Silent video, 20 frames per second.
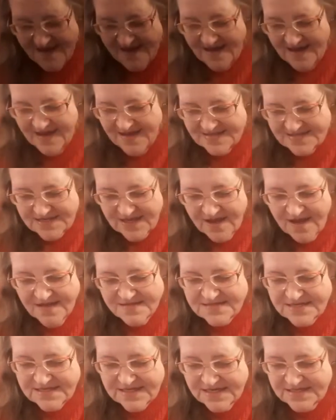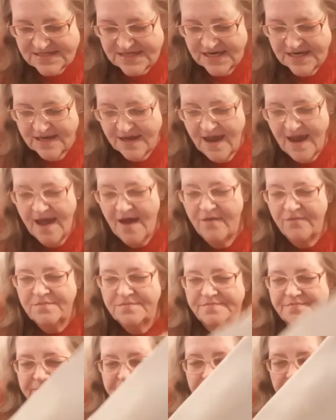It's on sixteen count,
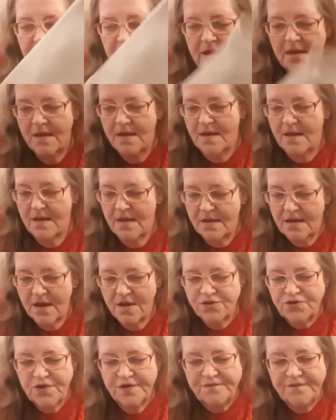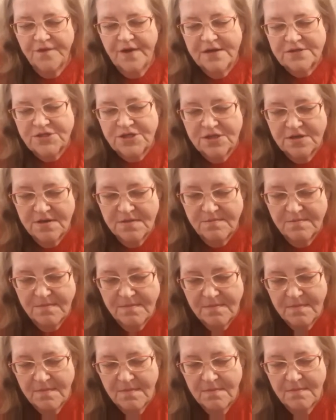Country French,
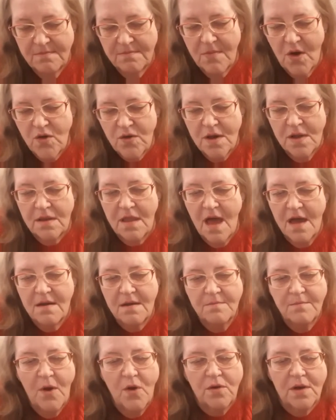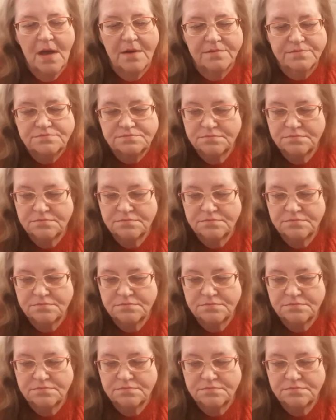mocha, mocha.